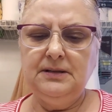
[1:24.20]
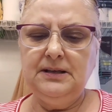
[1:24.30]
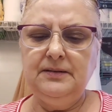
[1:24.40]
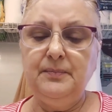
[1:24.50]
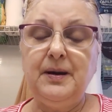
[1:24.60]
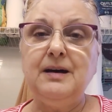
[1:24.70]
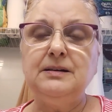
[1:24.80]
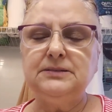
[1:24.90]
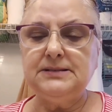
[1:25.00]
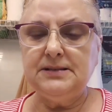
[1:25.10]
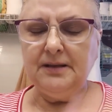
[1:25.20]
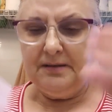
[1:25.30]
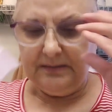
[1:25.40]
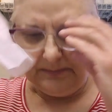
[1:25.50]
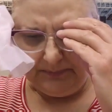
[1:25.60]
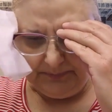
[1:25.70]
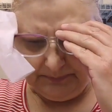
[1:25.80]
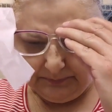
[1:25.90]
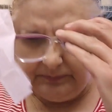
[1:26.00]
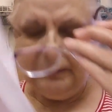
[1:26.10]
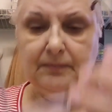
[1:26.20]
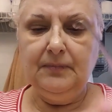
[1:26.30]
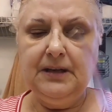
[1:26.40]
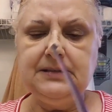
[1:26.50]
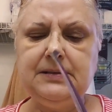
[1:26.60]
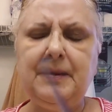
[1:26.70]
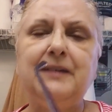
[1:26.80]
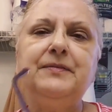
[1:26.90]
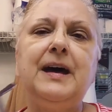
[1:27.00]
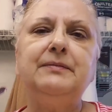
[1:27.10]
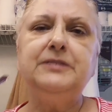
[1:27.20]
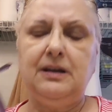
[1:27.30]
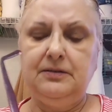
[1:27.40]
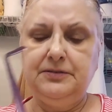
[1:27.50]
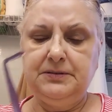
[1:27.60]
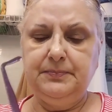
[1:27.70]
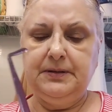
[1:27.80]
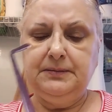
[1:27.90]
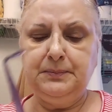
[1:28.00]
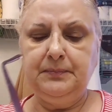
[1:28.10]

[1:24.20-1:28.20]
in the box. Um, it's about five dollars, but